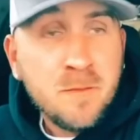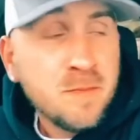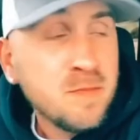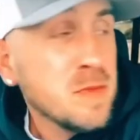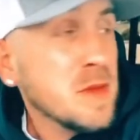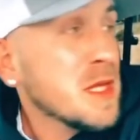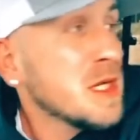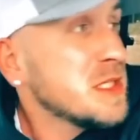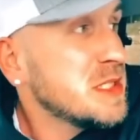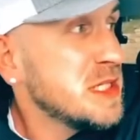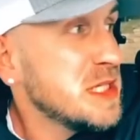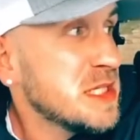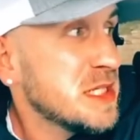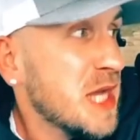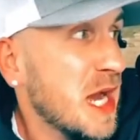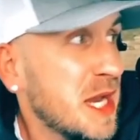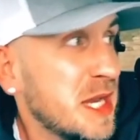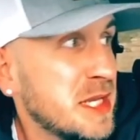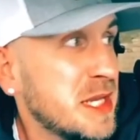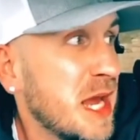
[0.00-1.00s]
She's
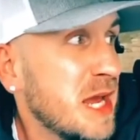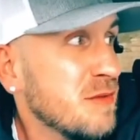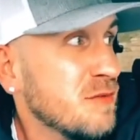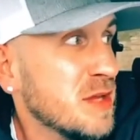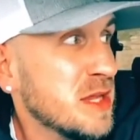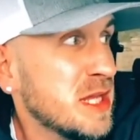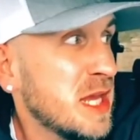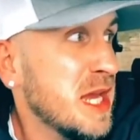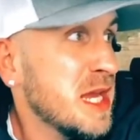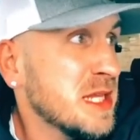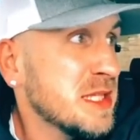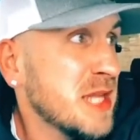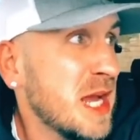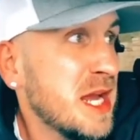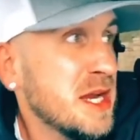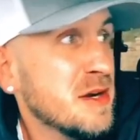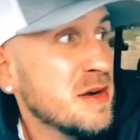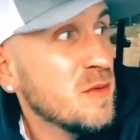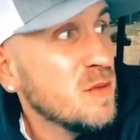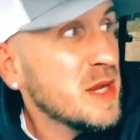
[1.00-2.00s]
got a date with Ken
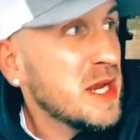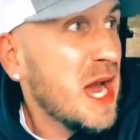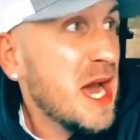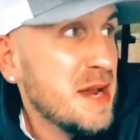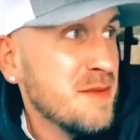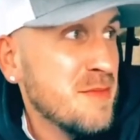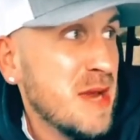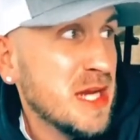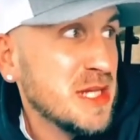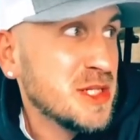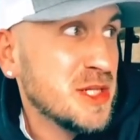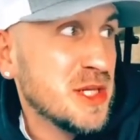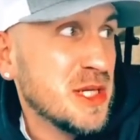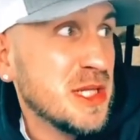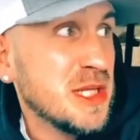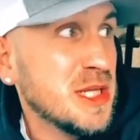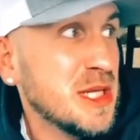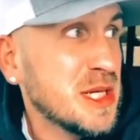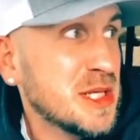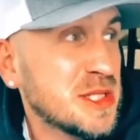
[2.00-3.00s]
later and we gotta make sure it
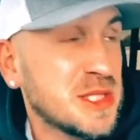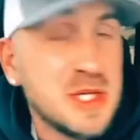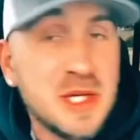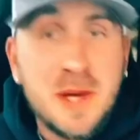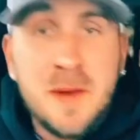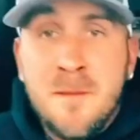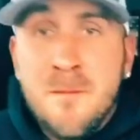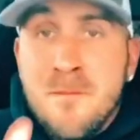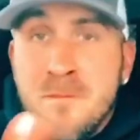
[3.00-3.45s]
looks good.